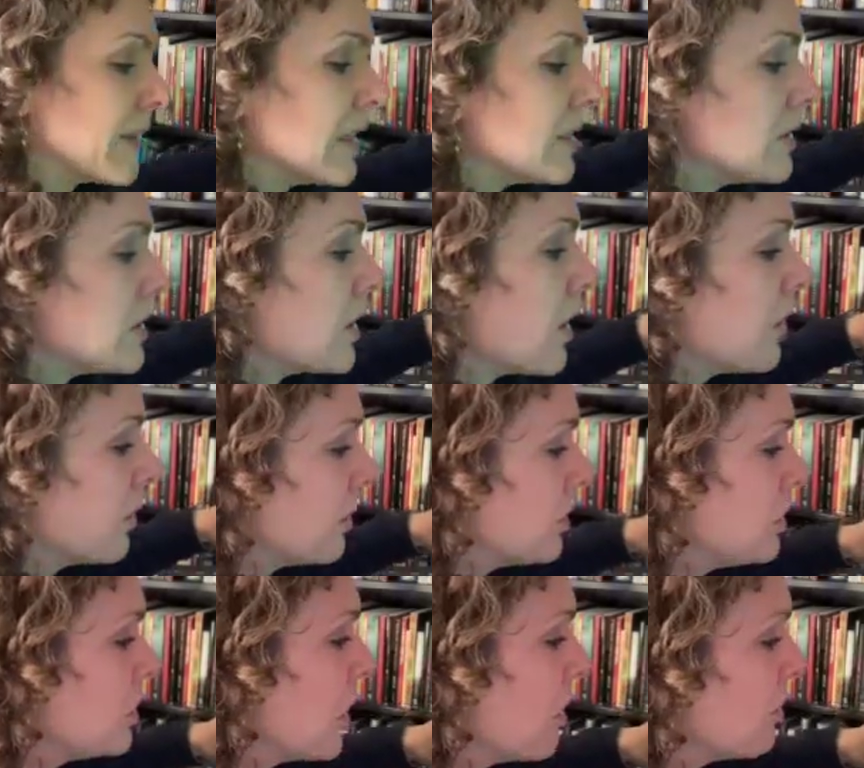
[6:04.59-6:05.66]
So
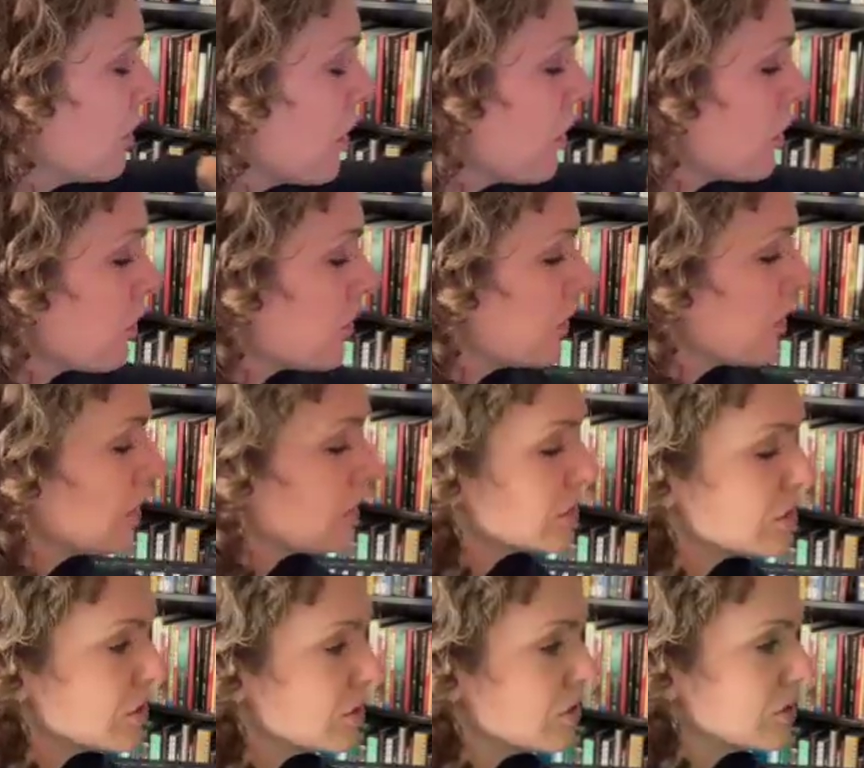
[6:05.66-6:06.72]
don't go through your
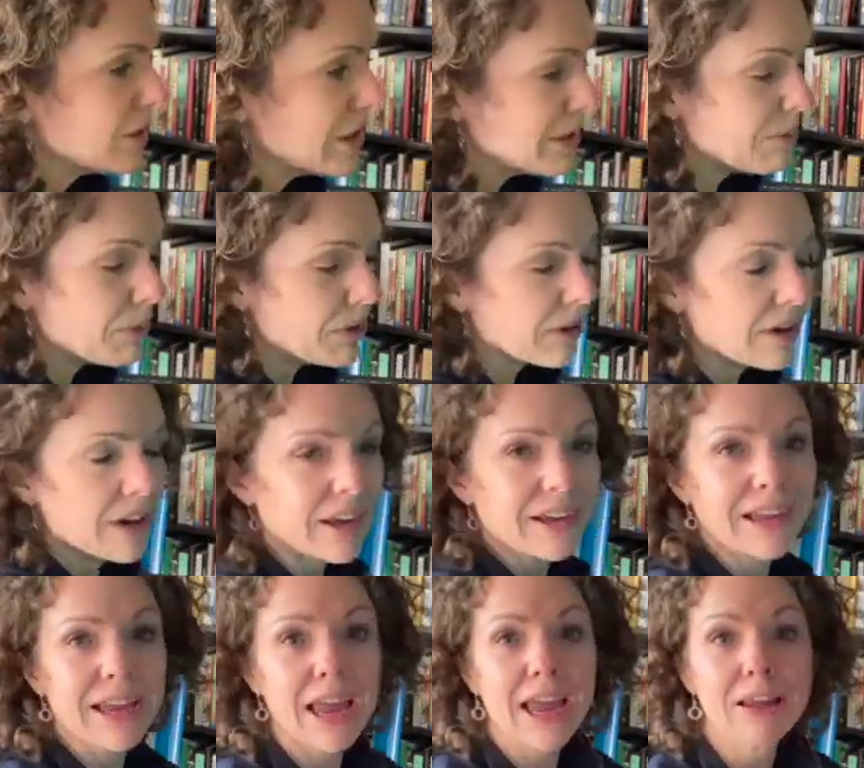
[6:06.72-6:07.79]
Suzuki book
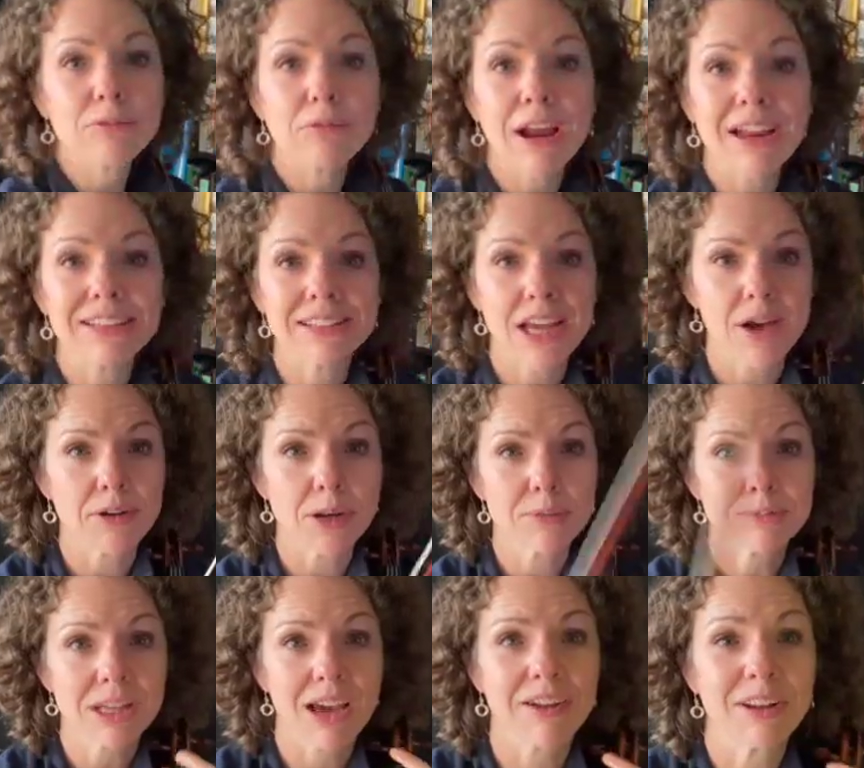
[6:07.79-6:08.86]
and write down,
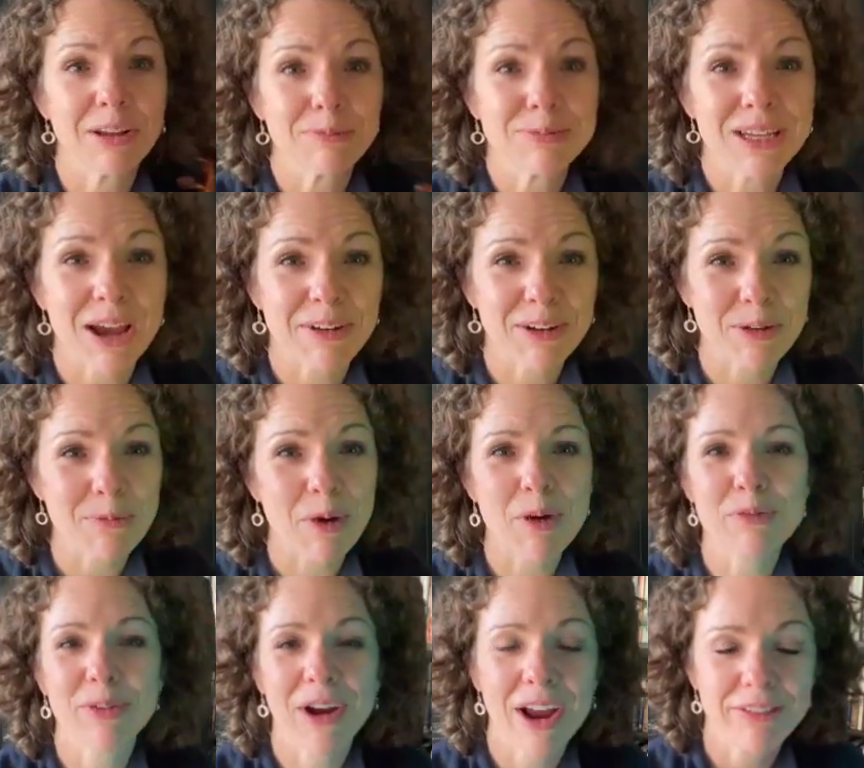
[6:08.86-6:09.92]
up
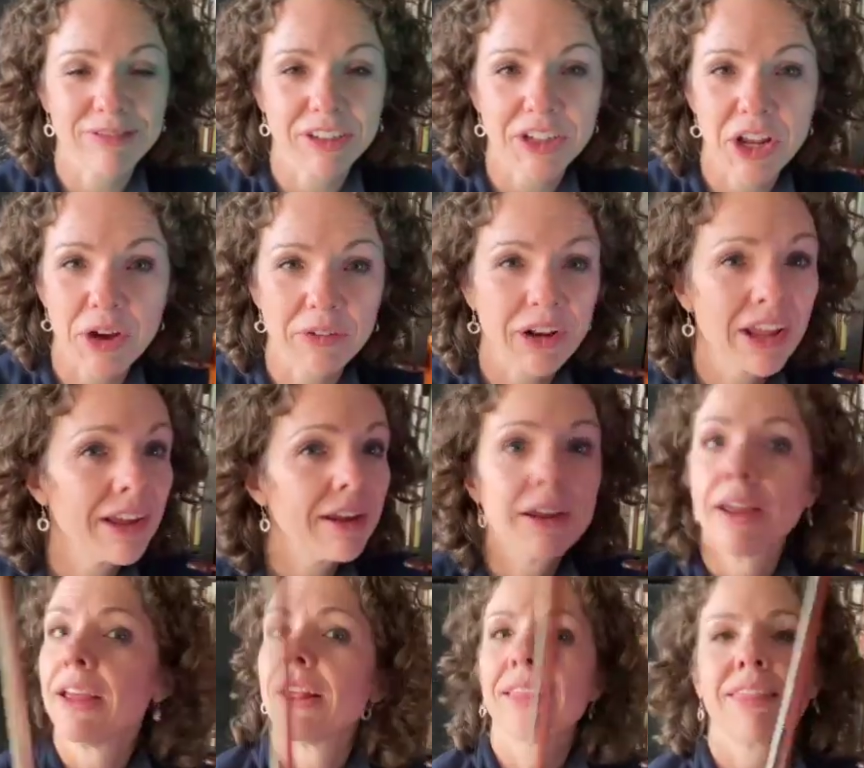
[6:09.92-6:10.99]
over every note.
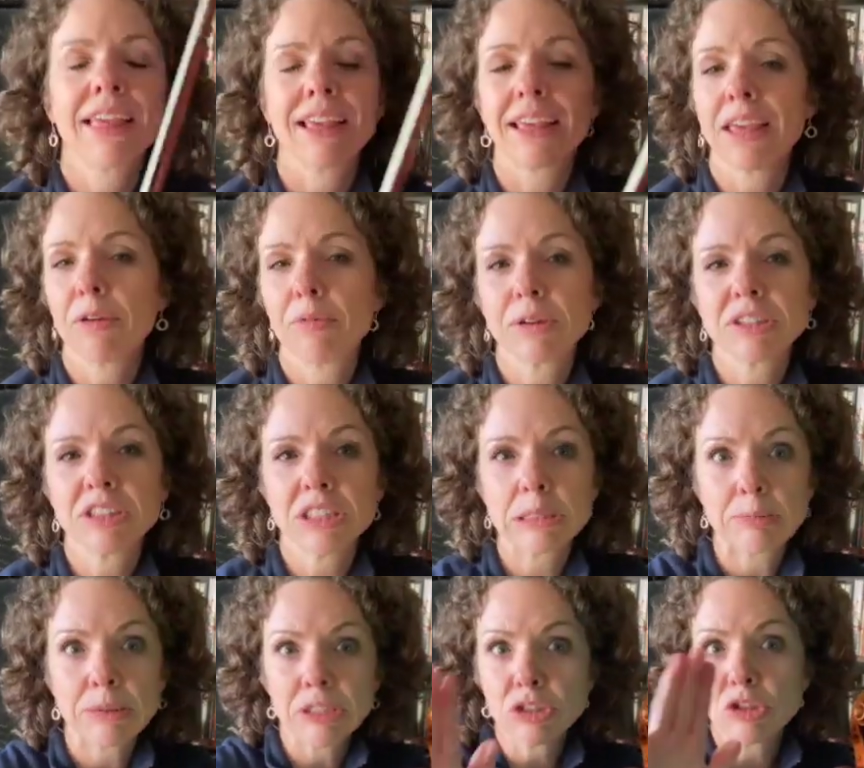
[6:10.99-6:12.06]
Like, it would
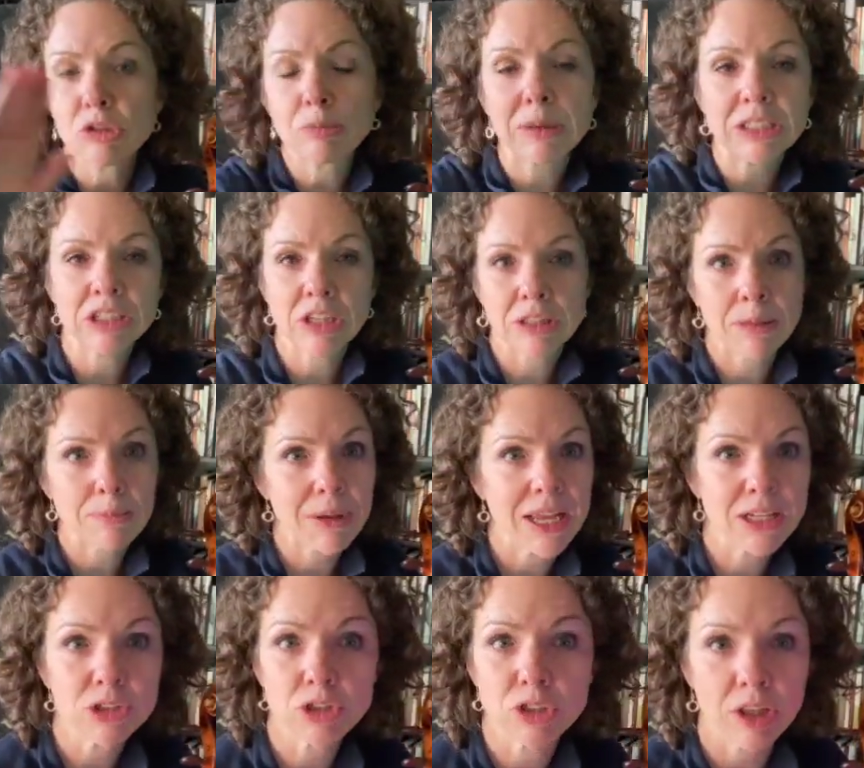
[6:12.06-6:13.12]
just be too much on the
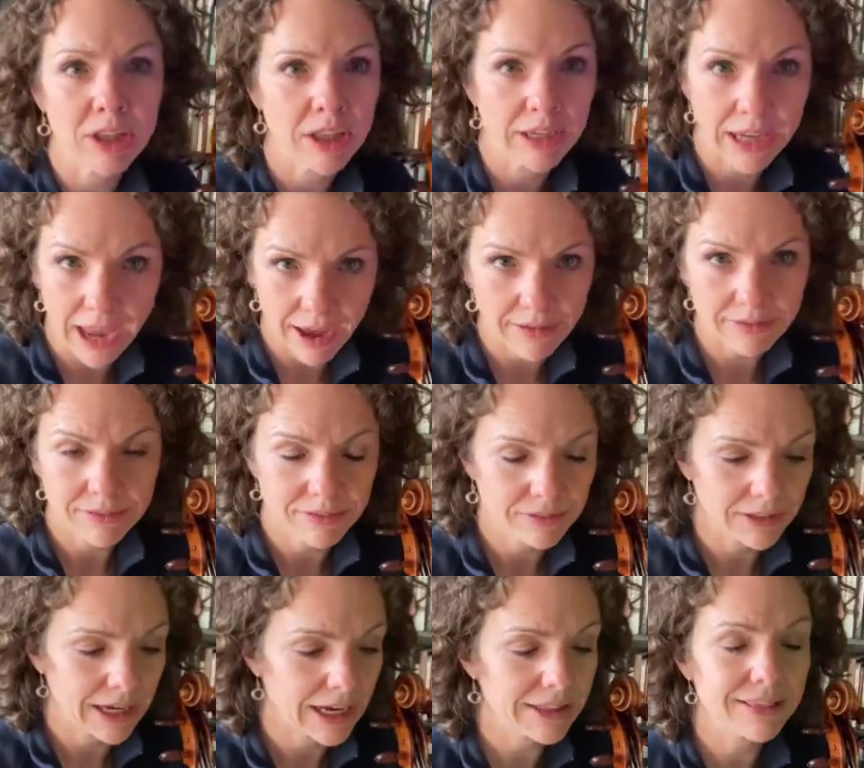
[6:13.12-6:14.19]
page to look at,
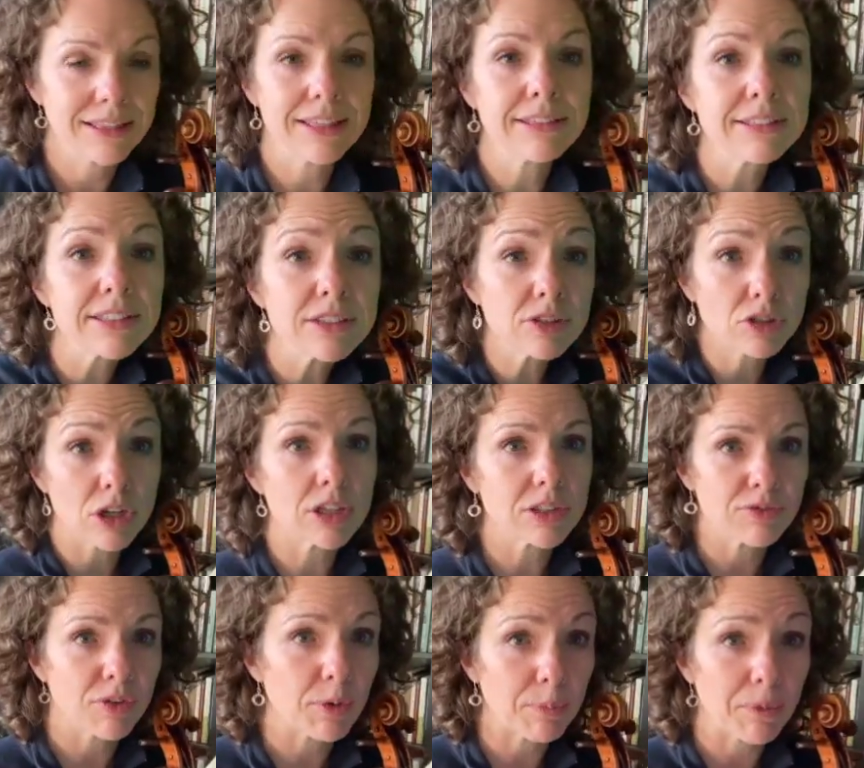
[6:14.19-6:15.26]
okay? This is
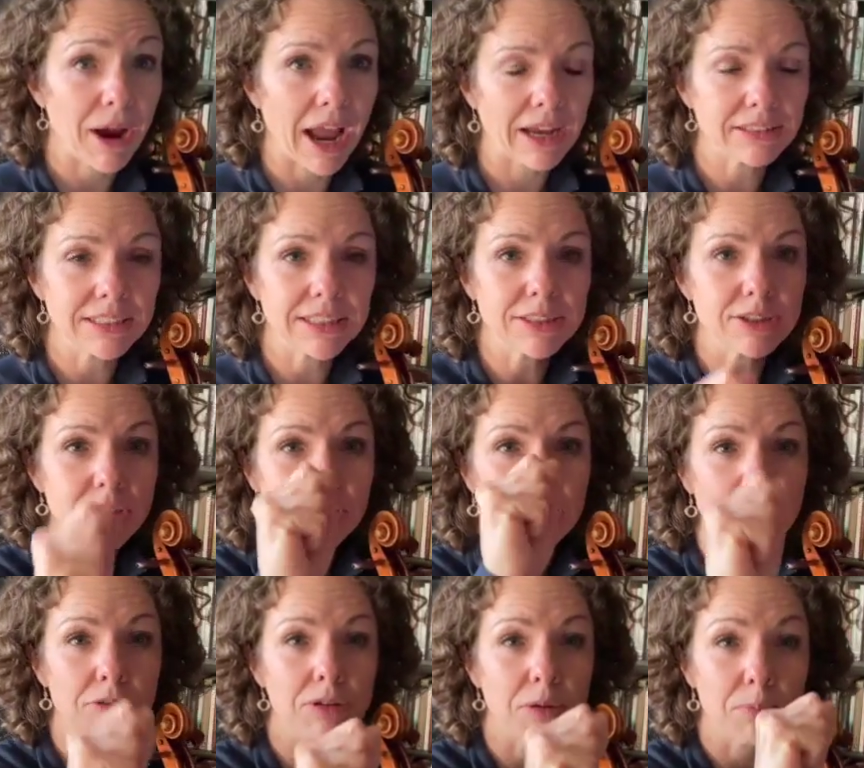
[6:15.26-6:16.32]
just for practice so that
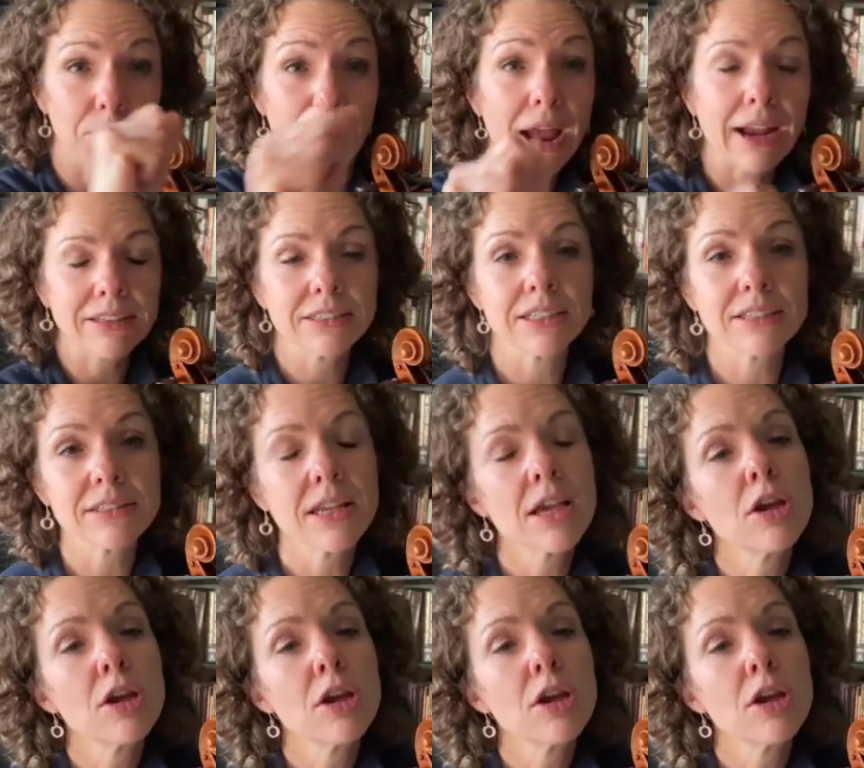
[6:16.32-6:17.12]
you can practice